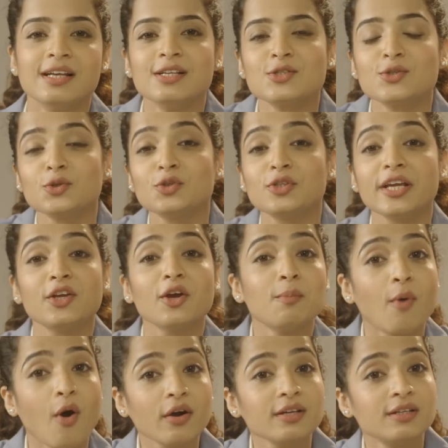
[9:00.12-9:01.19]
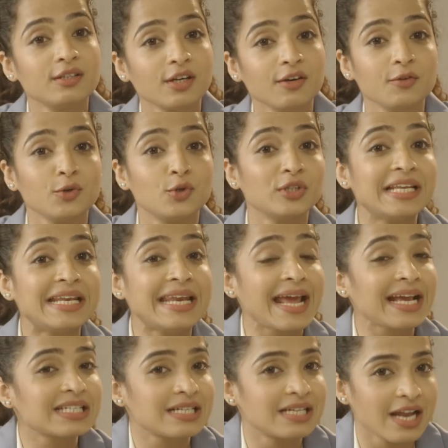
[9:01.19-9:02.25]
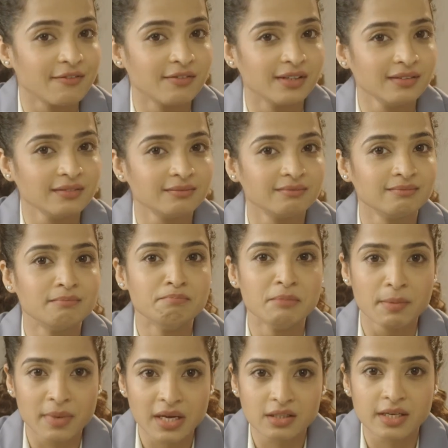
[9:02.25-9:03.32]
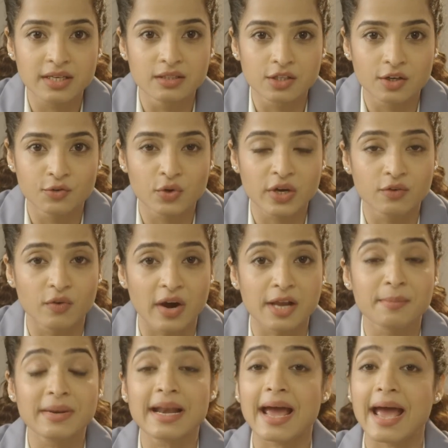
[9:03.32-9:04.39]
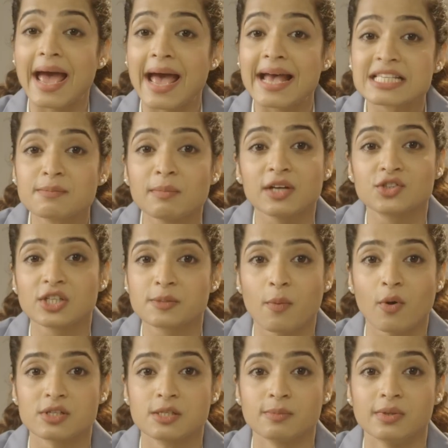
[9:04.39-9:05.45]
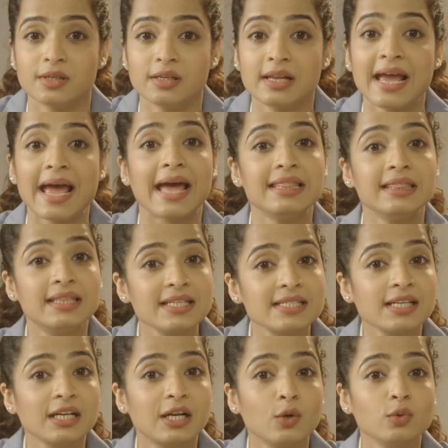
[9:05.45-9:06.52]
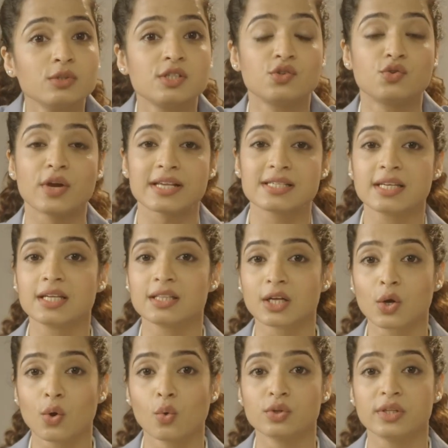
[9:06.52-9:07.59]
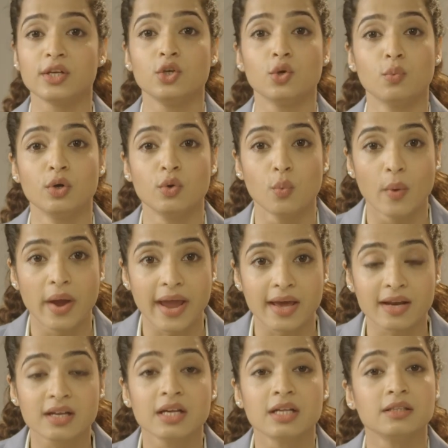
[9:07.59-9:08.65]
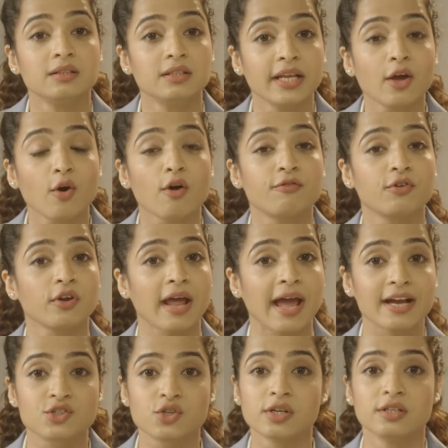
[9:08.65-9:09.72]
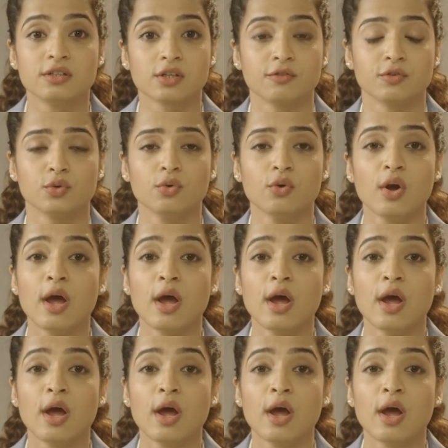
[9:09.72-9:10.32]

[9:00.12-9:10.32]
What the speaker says: So to take your mock interview to the next level, mimic the interview environment as much as possible. And this includes dressing in the clothing you would wear the day of your actual interview,